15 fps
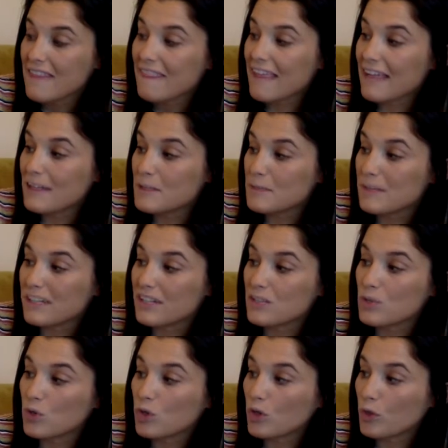That's
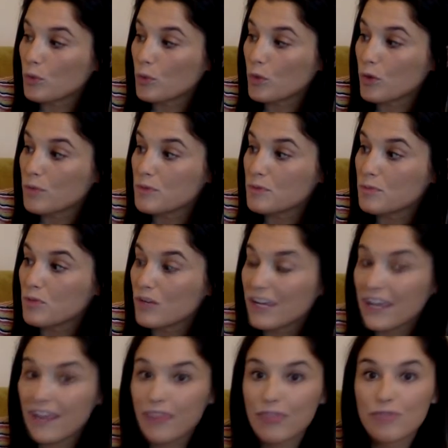because earthworms
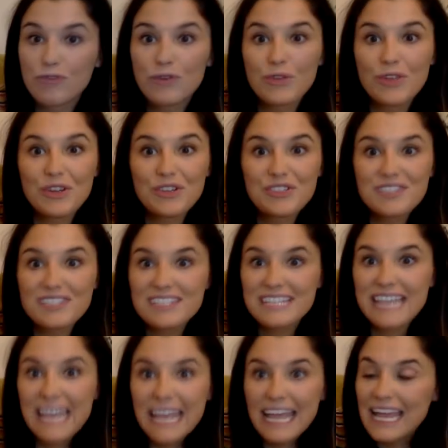breathe through their
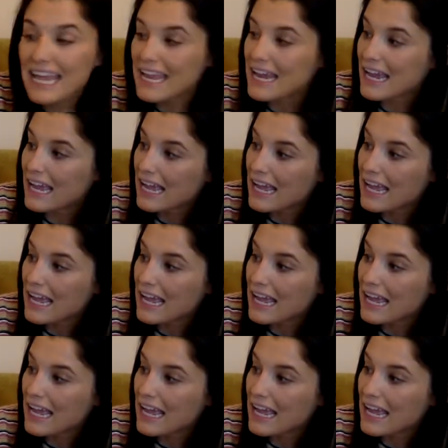skin.